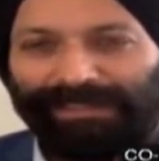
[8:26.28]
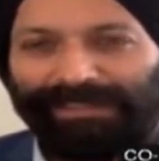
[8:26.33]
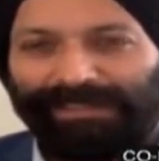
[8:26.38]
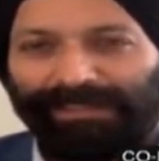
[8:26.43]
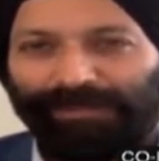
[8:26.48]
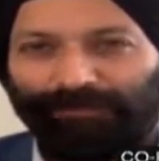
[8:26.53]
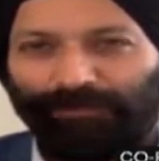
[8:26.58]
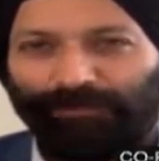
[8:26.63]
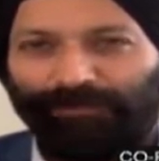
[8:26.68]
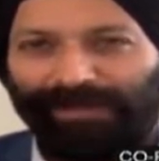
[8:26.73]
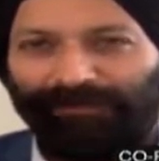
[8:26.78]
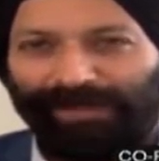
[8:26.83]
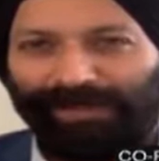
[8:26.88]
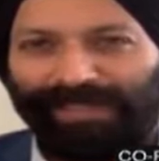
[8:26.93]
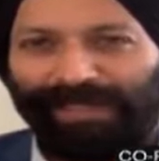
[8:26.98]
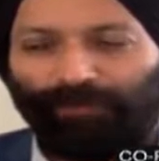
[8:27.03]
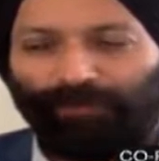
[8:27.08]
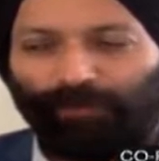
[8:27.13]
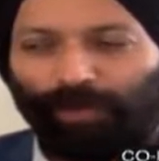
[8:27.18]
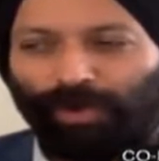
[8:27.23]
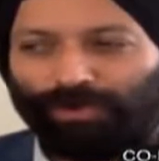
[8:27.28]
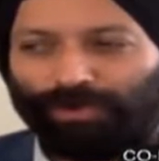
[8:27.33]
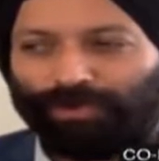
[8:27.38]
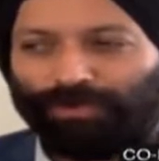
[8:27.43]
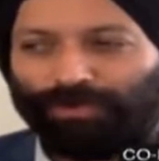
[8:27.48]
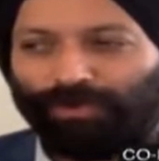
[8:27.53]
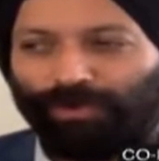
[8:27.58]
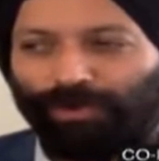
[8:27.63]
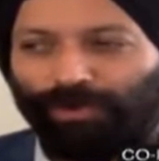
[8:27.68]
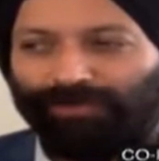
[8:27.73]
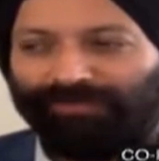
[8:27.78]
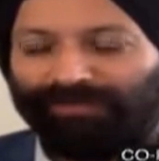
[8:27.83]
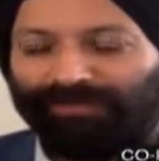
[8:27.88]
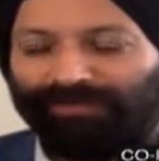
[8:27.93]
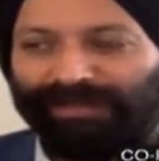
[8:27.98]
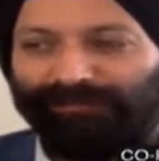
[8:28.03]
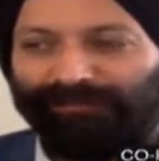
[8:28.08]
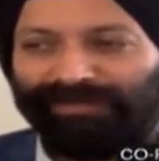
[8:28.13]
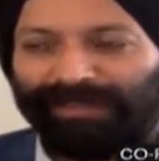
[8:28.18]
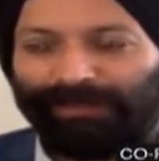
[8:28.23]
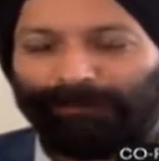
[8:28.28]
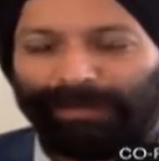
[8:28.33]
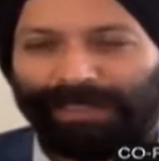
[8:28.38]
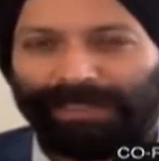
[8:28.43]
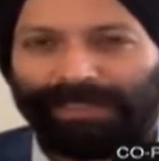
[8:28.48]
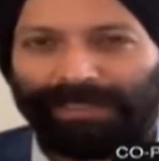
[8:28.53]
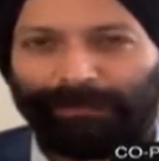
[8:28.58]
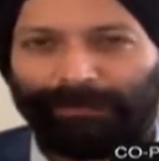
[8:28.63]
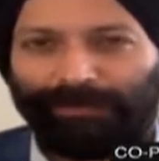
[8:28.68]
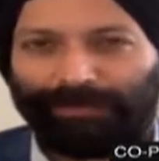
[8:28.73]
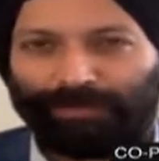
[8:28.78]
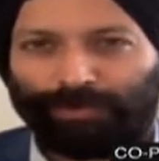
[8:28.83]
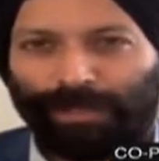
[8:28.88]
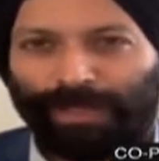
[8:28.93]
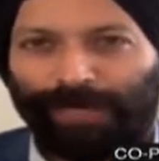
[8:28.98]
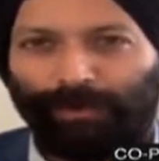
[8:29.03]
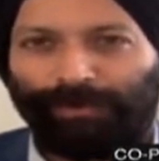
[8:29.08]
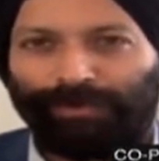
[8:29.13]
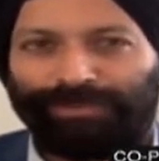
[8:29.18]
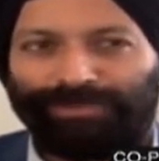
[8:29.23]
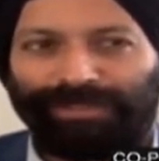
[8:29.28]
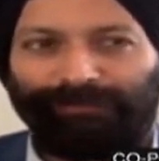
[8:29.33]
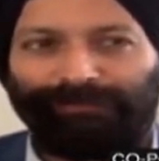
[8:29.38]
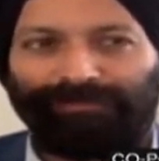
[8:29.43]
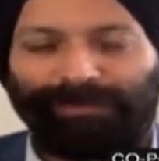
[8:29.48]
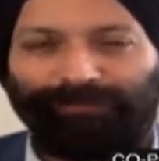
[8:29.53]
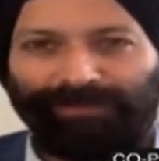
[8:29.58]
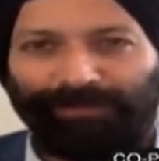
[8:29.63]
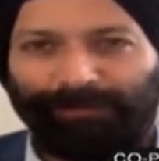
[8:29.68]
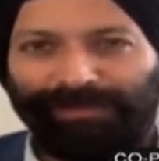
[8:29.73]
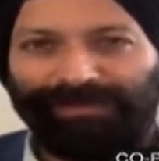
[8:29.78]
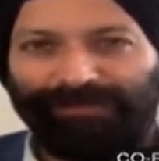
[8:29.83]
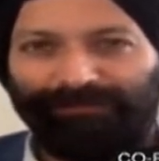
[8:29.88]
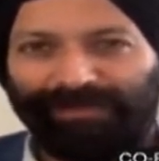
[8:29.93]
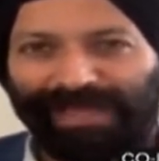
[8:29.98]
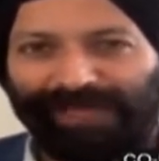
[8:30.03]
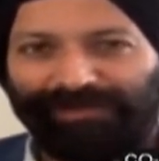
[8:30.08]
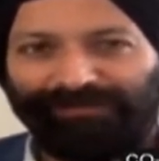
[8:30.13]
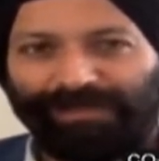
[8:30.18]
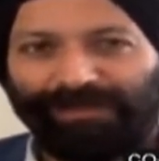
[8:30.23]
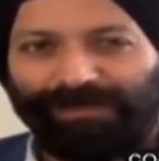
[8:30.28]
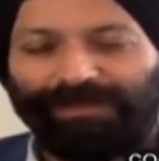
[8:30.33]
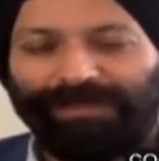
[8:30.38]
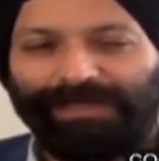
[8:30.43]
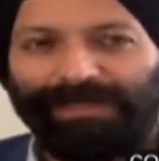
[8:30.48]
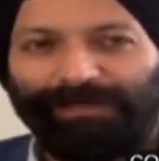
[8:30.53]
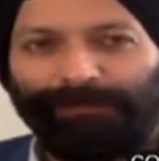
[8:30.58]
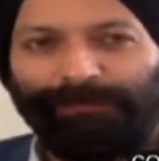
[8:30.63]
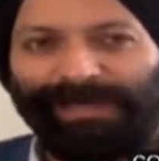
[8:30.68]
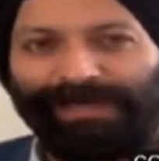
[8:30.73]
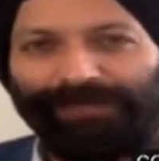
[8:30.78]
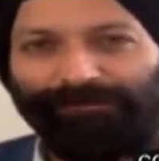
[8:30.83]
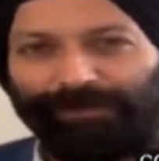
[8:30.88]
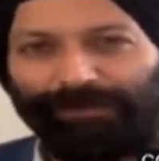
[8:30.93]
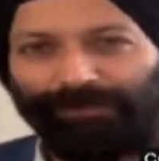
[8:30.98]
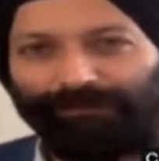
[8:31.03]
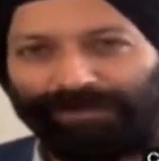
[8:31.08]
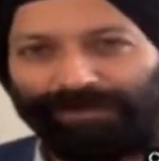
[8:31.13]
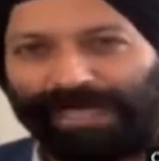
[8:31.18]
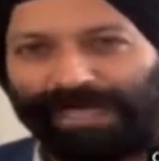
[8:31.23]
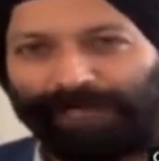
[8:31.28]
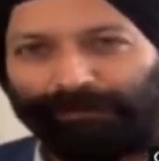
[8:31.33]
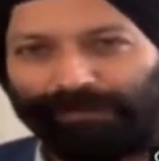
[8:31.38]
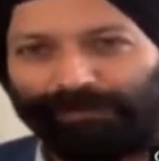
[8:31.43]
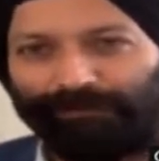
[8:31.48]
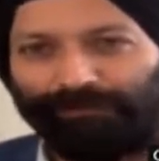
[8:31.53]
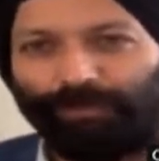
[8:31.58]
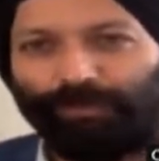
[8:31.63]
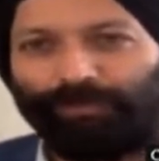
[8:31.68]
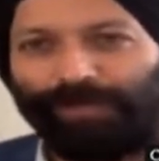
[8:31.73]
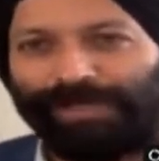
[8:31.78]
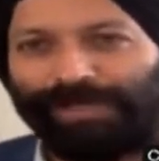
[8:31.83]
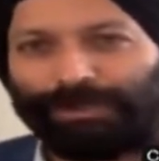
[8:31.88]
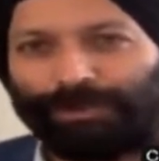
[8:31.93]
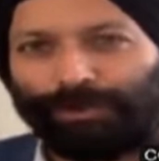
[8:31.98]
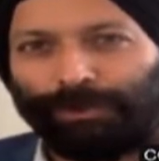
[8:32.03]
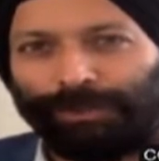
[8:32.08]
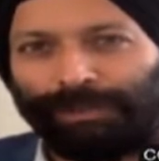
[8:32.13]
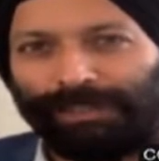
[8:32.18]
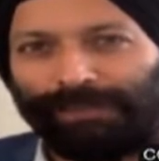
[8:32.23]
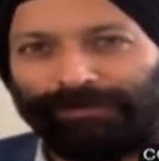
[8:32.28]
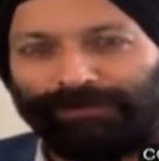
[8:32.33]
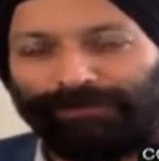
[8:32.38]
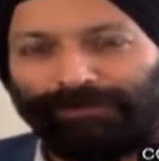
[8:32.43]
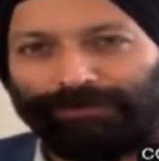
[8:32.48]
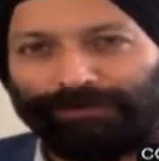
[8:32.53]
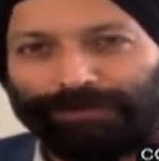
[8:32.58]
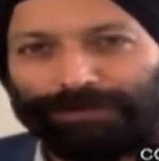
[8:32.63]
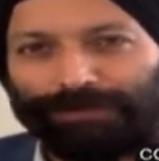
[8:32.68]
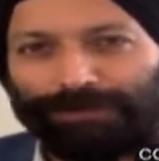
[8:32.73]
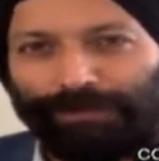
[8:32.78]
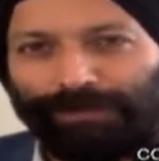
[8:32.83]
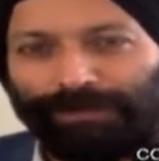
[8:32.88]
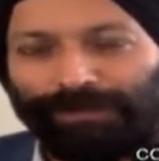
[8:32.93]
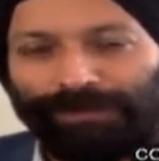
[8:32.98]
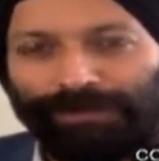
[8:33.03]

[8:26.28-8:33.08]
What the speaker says: So we'll wait and watch on names like Paytm as to how it shapes up. We believe we have the benefit of time. There's no rush to take decisions today.